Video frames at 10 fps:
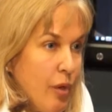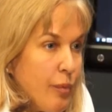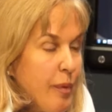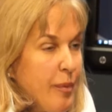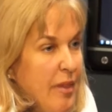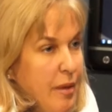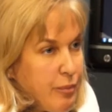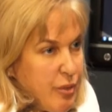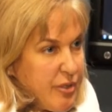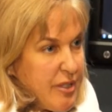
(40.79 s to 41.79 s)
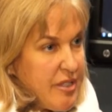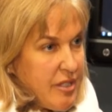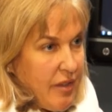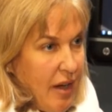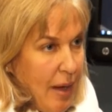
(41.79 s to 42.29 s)
we would then proceed
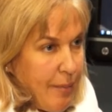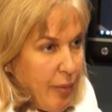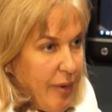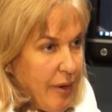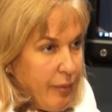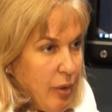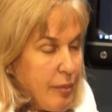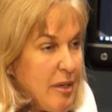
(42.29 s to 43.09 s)
to the operating room,